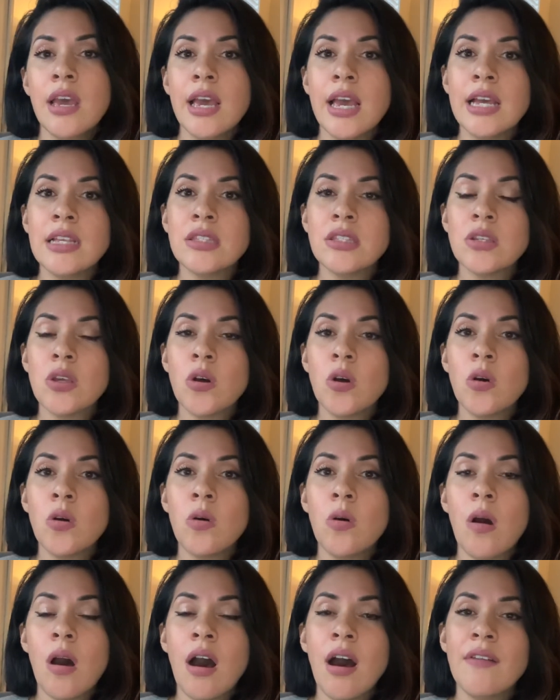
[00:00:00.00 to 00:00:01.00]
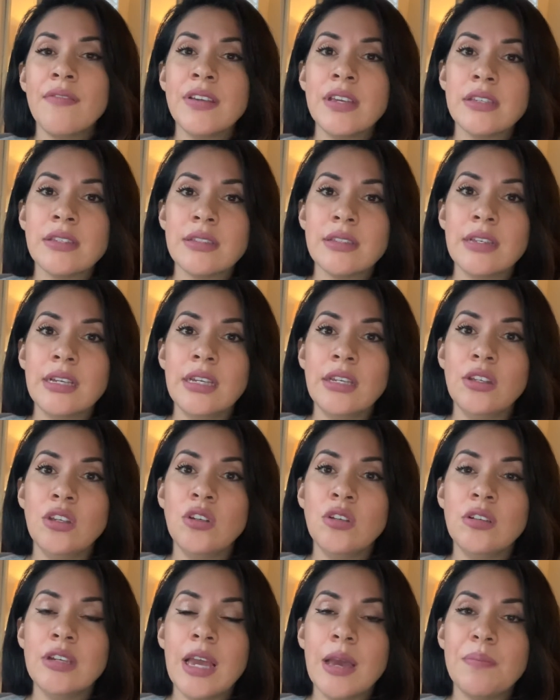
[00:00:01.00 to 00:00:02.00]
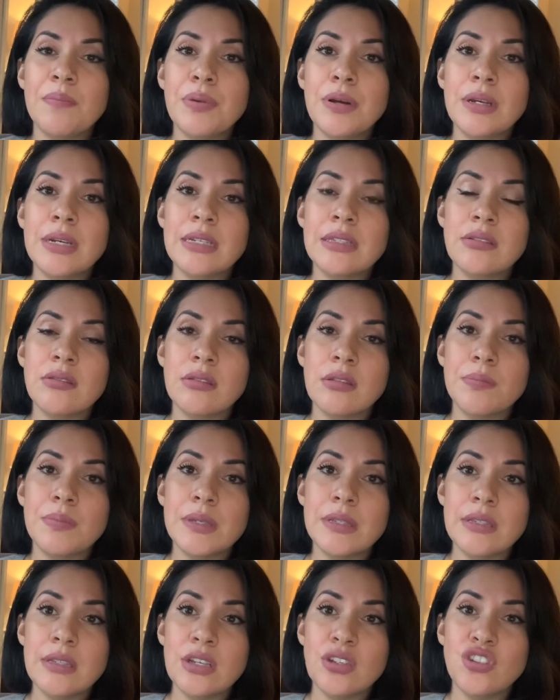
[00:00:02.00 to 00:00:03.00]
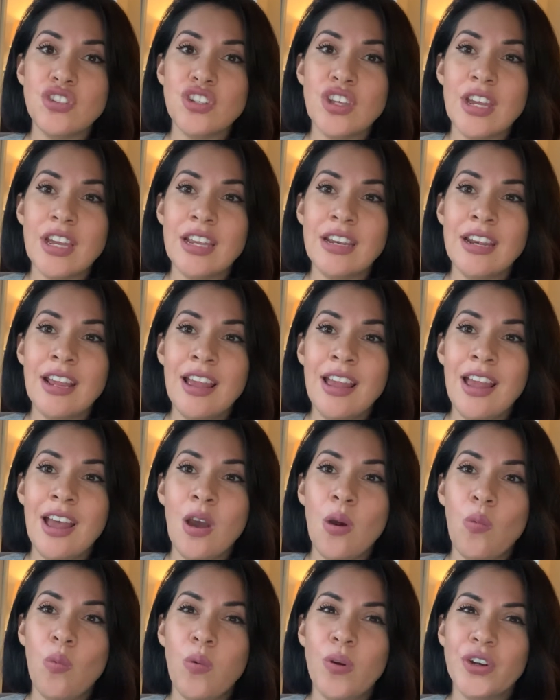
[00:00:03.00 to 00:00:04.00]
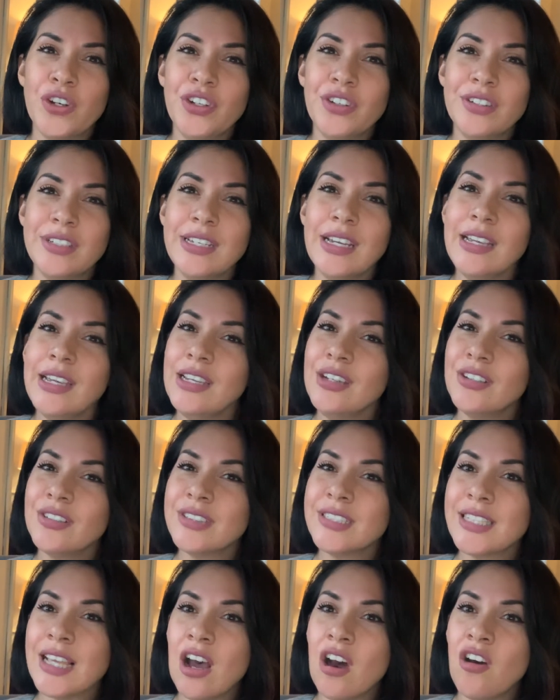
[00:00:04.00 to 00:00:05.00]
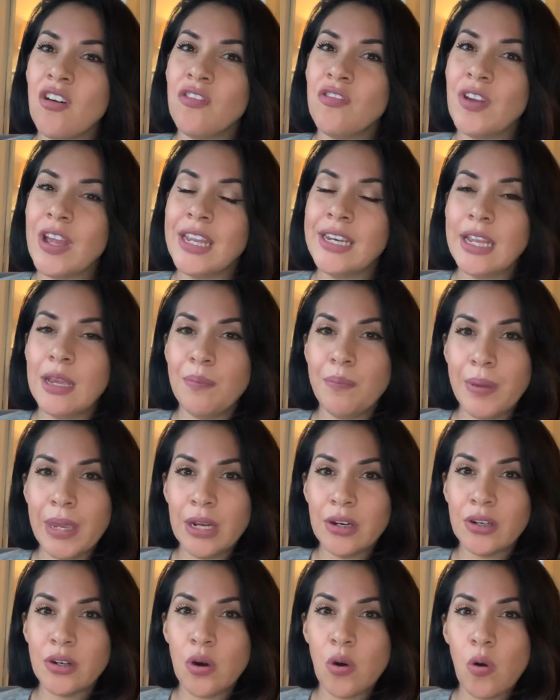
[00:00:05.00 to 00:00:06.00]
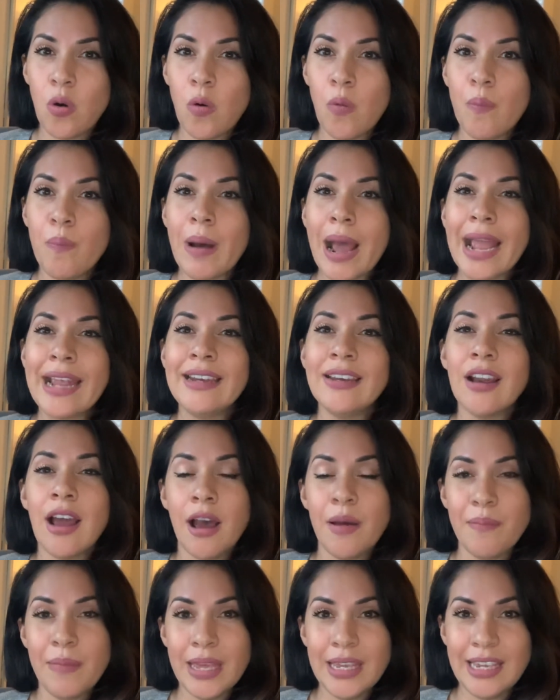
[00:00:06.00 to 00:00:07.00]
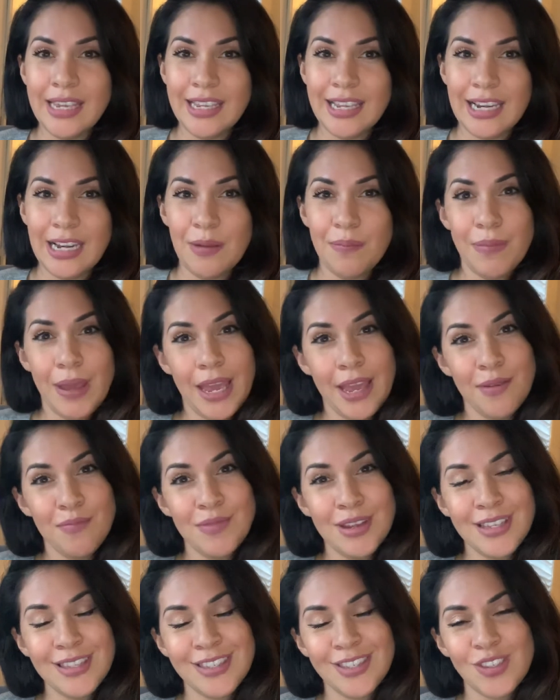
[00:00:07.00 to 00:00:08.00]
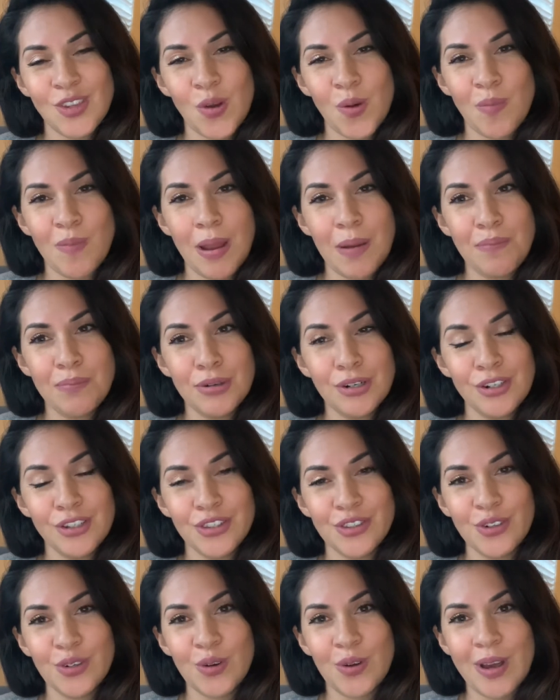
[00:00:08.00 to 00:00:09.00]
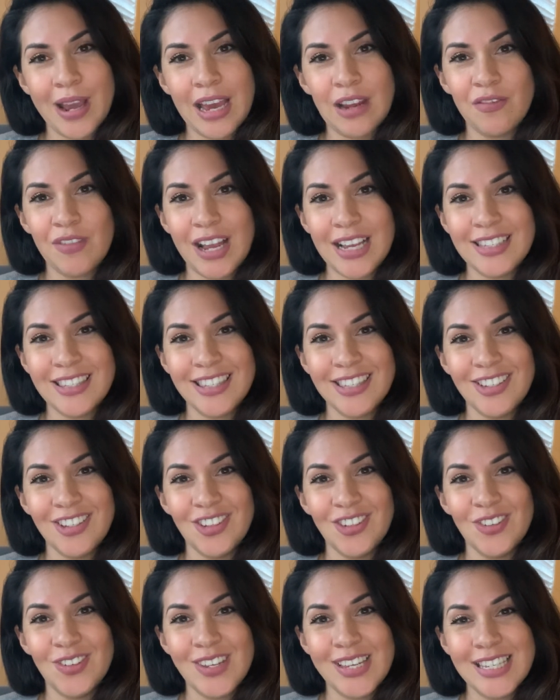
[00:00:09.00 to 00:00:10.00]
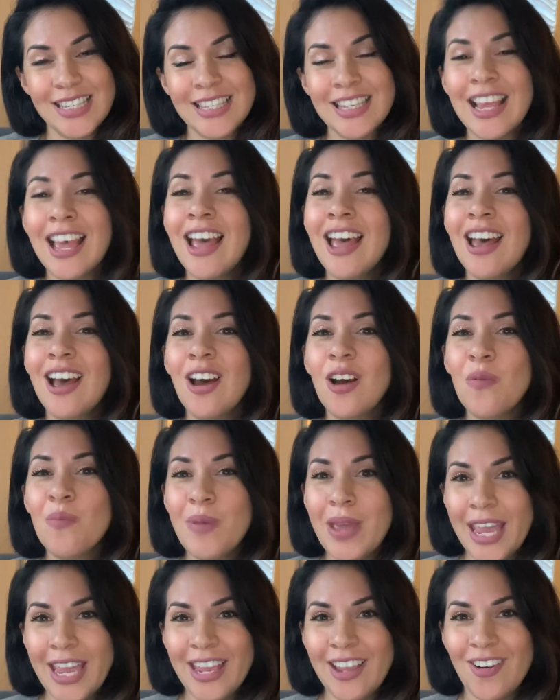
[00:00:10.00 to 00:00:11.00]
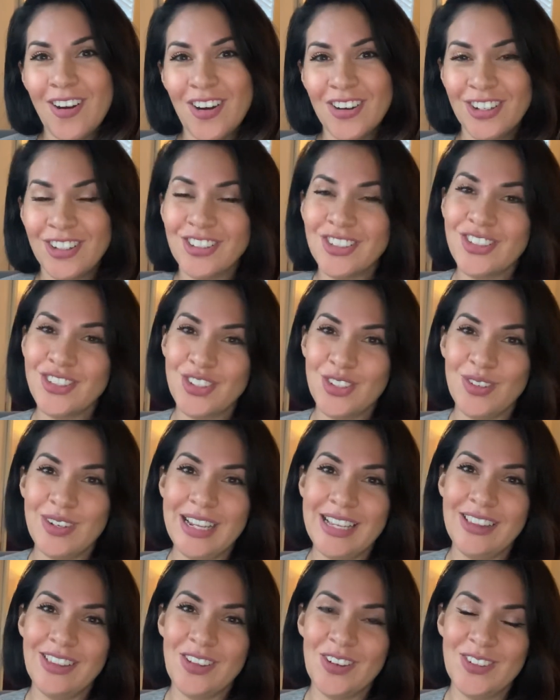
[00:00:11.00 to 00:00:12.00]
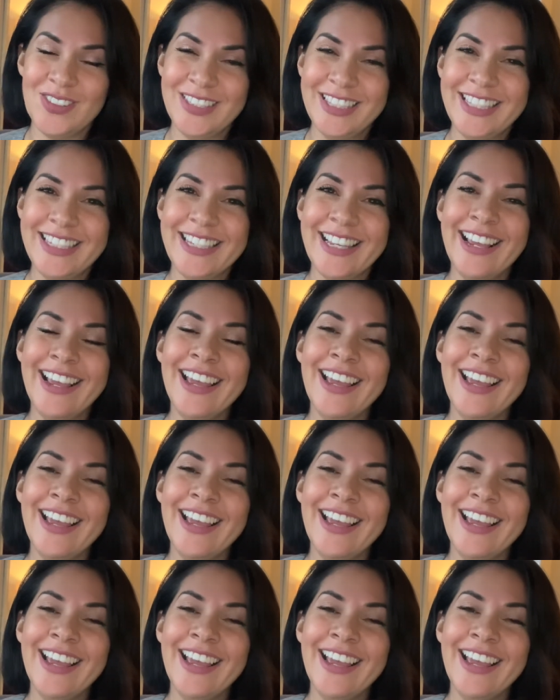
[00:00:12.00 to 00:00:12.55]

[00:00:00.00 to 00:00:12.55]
And so obviously you get put into the position where you're digging yourself in a bigger hole by not making any payments. So my personal advice to you is pay on your student loans.